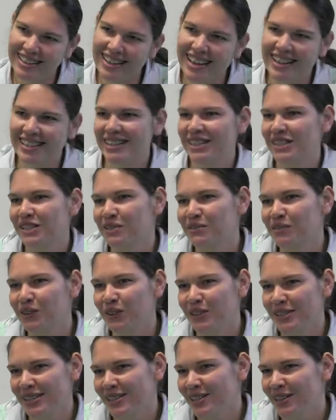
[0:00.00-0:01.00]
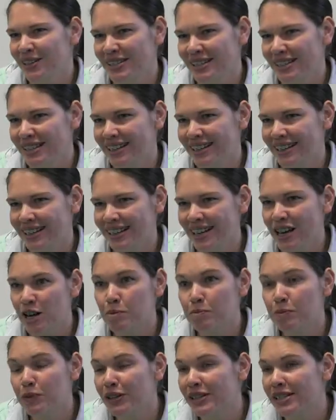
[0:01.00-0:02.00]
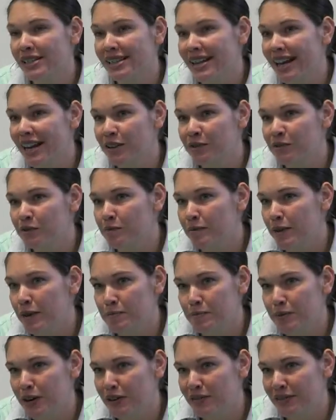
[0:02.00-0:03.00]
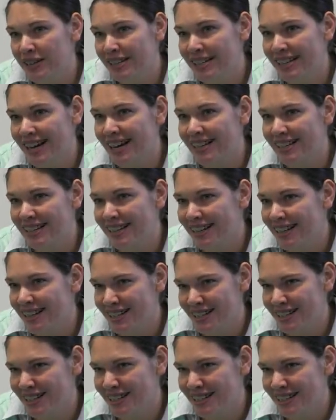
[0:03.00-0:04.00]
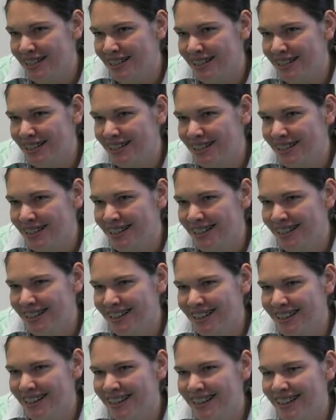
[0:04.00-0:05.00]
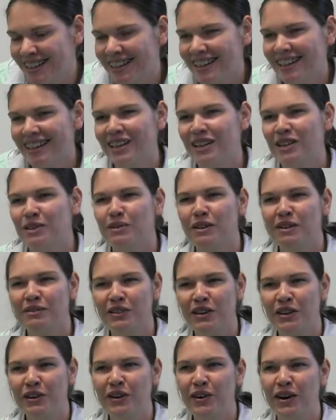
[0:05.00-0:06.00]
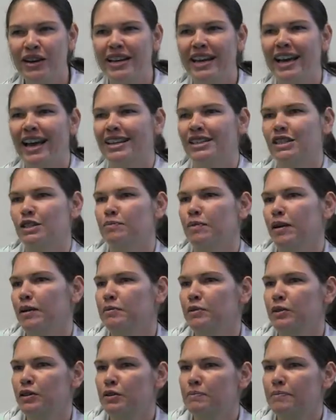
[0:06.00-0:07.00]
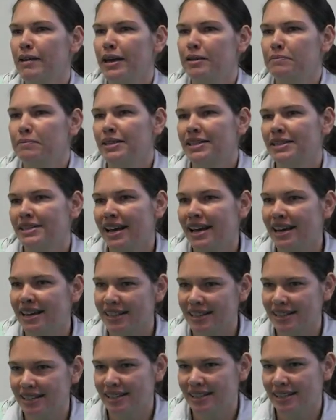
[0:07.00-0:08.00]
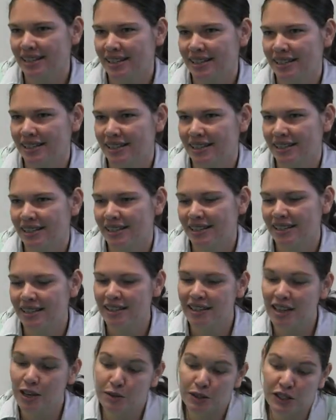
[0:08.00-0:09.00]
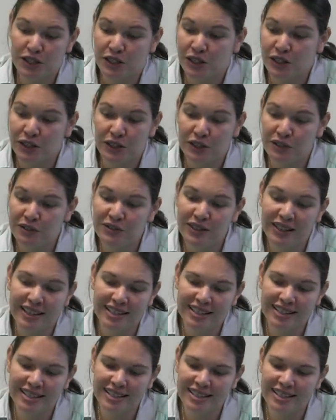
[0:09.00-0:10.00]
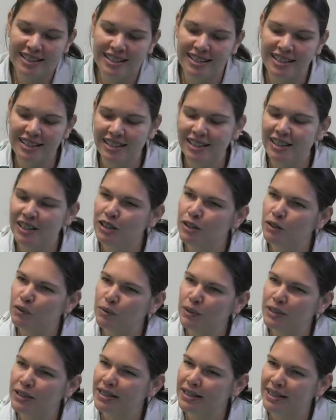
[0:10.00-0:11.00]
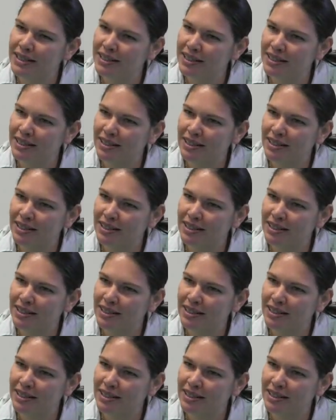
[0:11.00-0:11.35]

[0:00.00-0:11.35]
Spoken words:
That's just a faulty logic postulated from imperfect data collection. What if you only catch the people who make mistakes? That would skew your figures, wouldn't it?